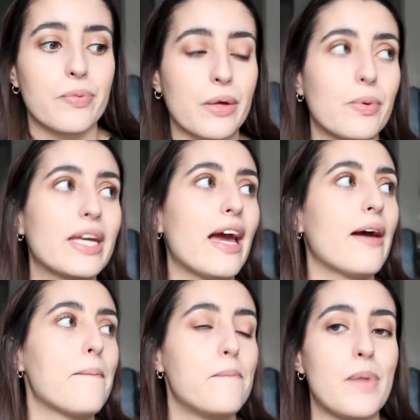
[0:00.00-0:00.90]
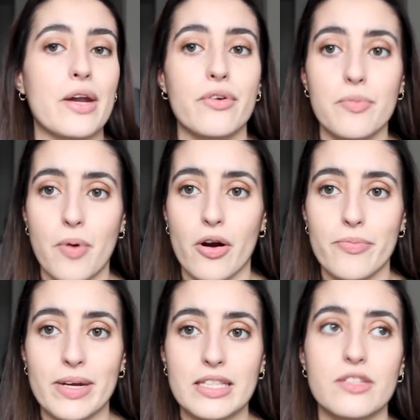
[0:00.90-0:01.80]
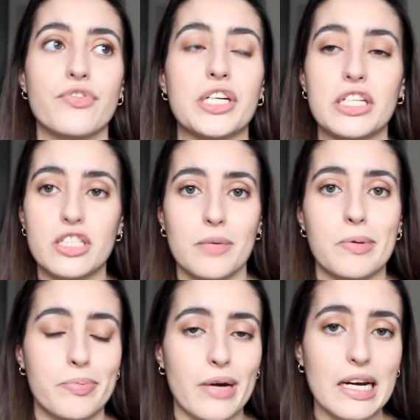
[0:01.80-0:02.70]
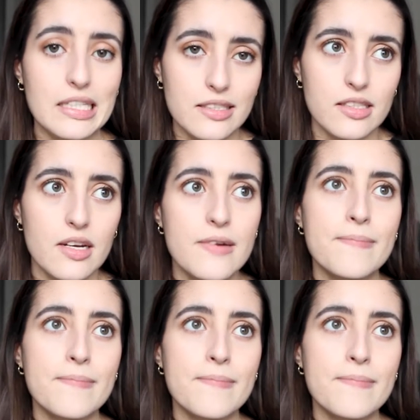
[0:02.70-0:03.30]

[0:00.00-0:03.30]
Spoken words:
Like, we get a better apartment for a cheaper price.